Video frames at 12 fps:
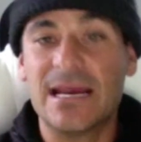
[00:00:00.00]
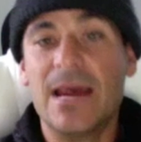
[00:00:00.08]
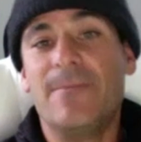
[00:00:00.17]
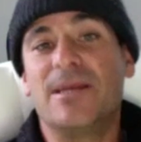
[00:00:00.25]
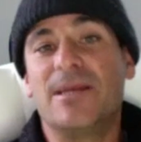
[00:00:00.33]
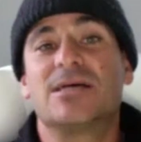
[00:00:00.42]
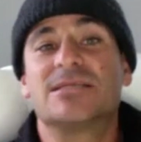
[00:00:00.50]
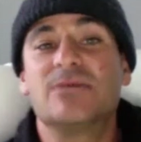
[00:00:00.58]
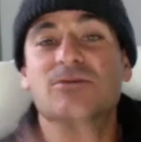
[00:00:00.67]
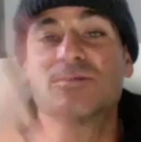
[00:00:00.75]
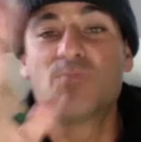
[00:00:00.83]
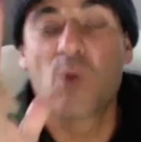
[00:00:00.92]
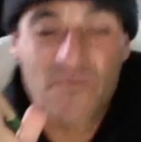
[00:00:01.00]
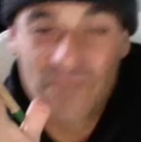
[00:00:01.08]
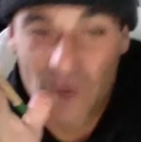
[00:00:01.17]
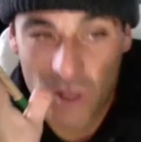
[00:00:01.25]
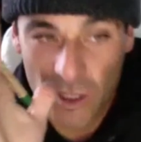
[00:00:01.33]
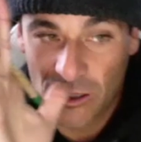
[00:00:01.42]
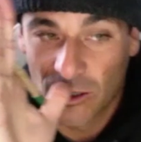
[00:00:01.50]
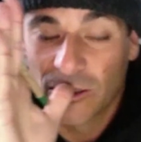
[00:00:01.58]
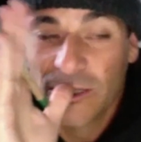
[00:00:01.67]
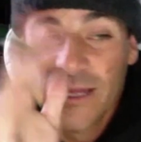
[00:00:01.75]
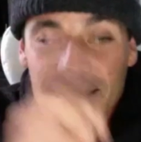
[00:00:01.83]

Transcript: because he was more vertical.